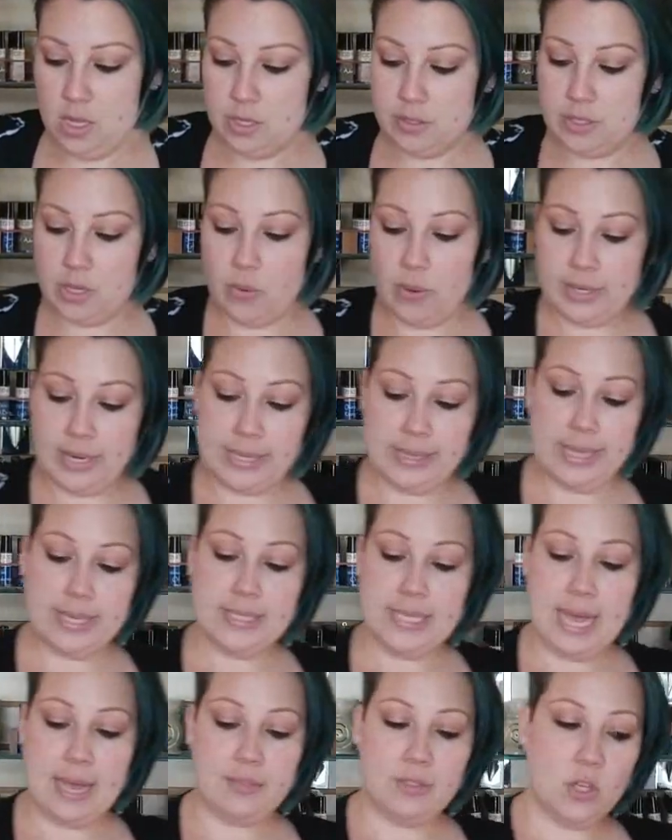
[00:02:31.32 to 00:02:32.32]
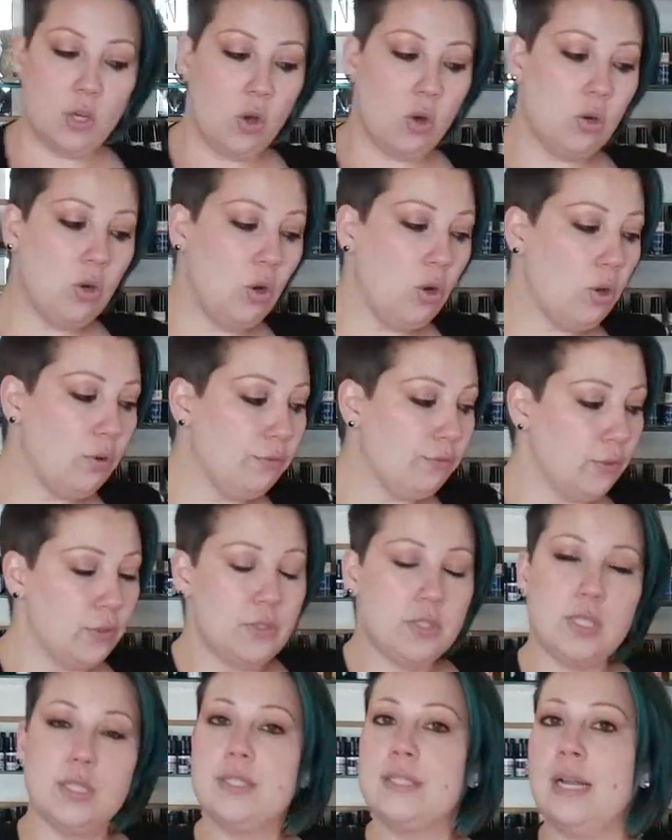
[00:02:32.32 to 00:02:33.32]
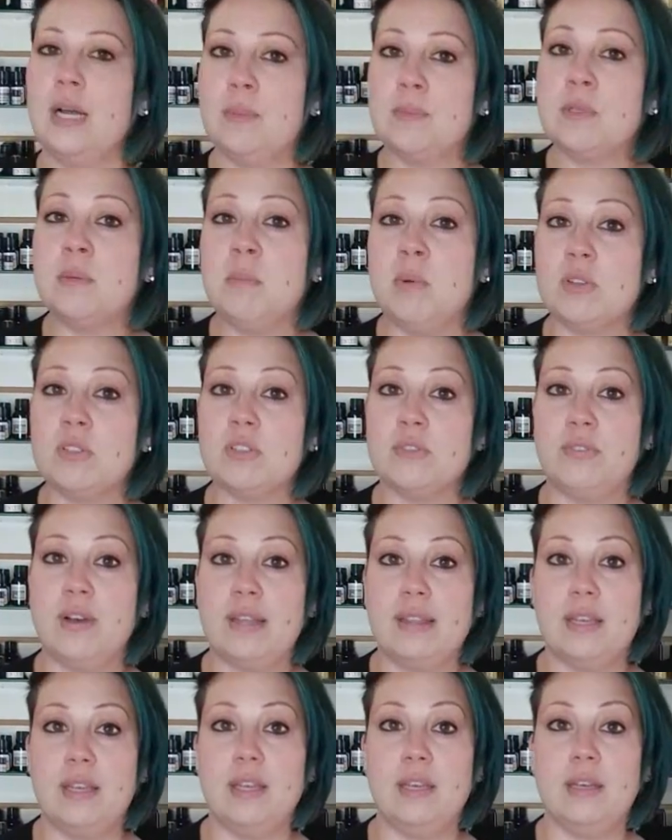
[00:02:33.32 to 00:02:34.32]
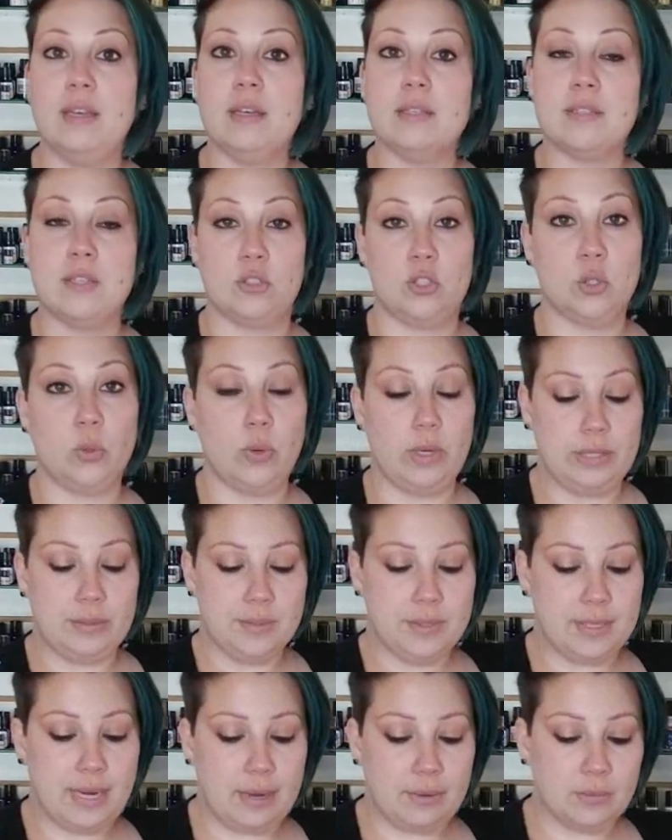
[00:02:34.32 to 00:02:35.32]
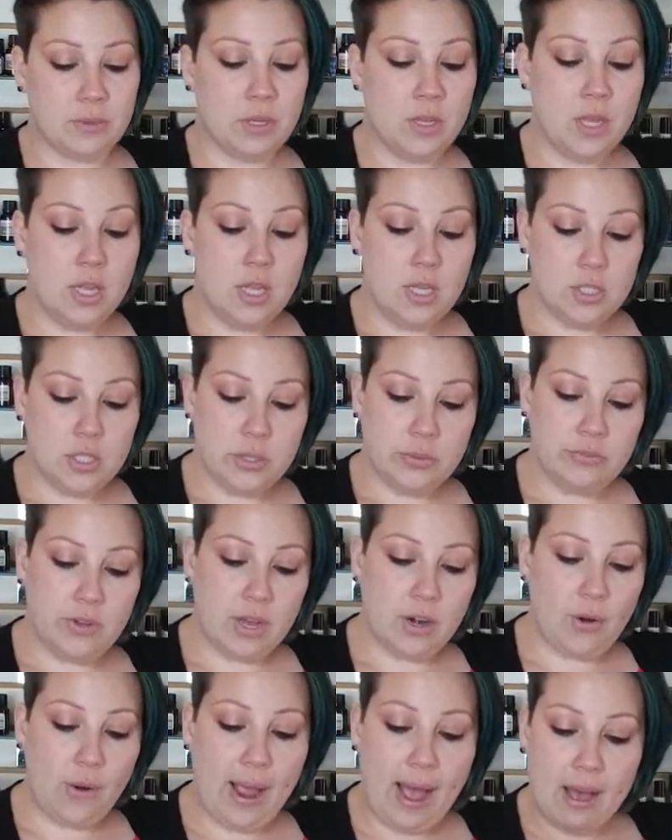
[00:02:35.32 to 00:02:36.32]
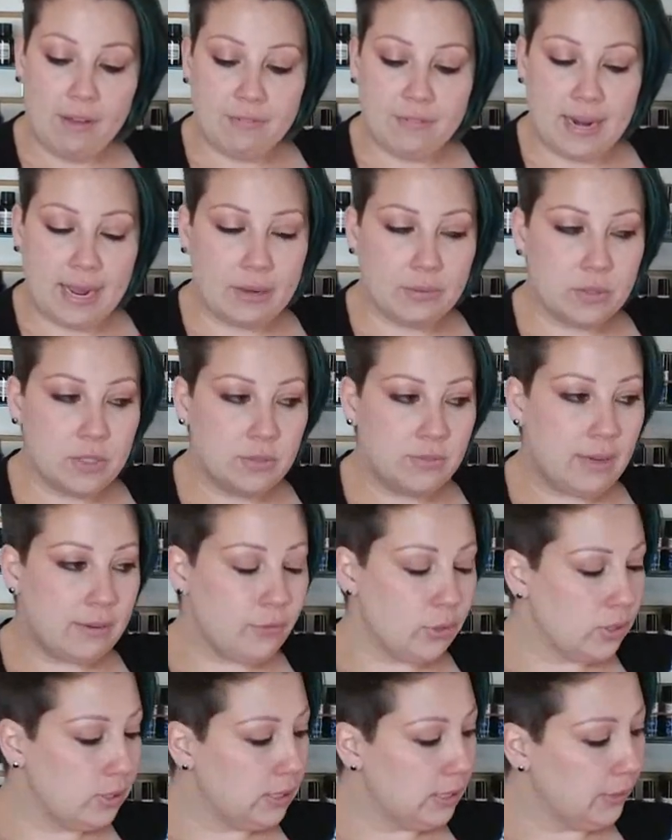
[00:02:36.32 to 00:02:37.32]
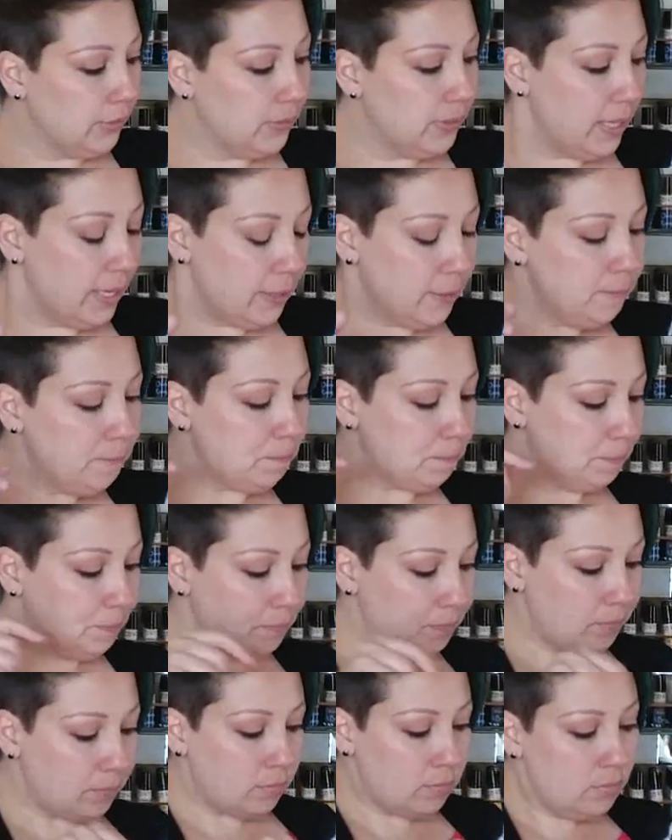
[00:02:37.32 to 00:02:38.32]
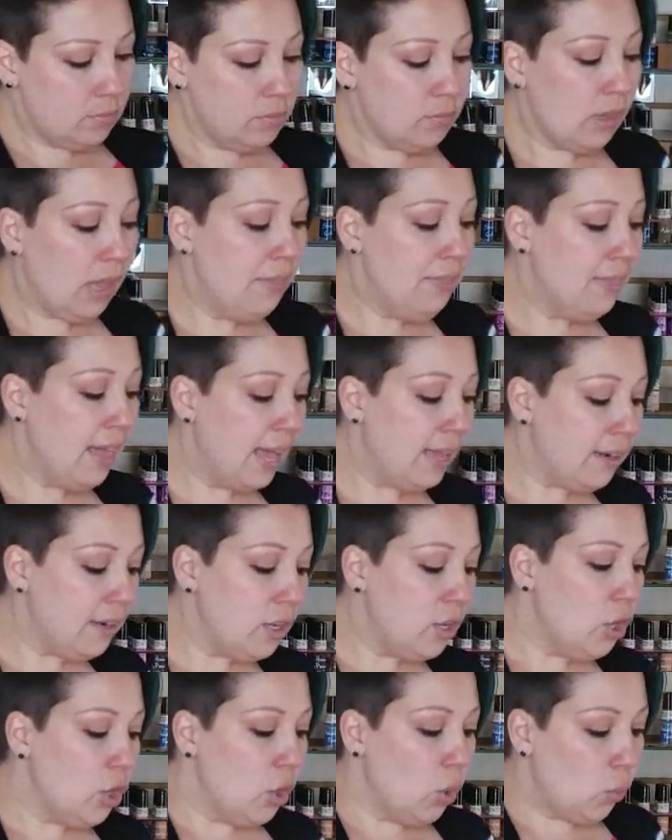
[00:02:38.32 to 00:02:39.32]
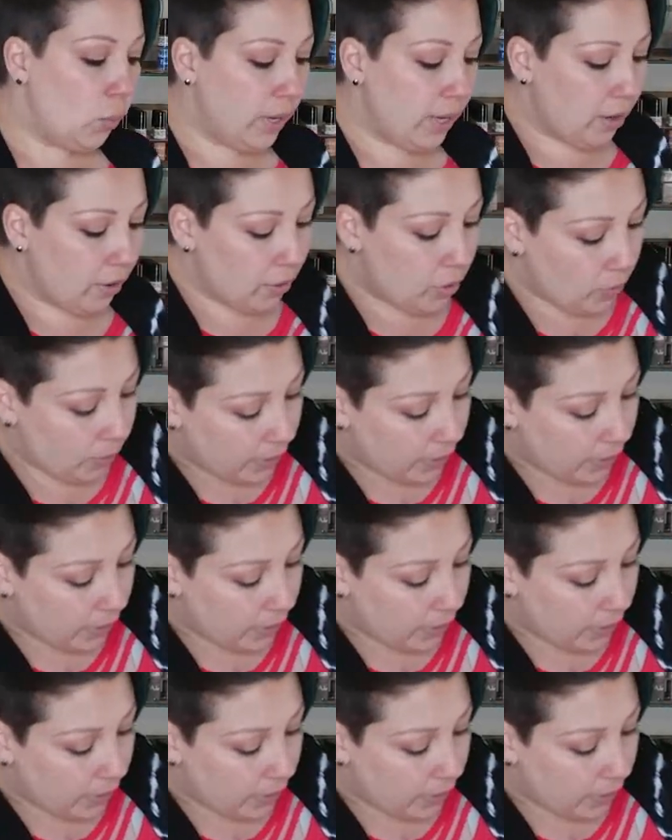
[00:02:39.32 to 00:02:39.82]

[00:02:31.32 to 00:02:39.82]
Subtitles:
So, and I like to add the alcohol first because it helps emulsify the essential oils down. So we've got our half an ounce of Everclear in there. And then we are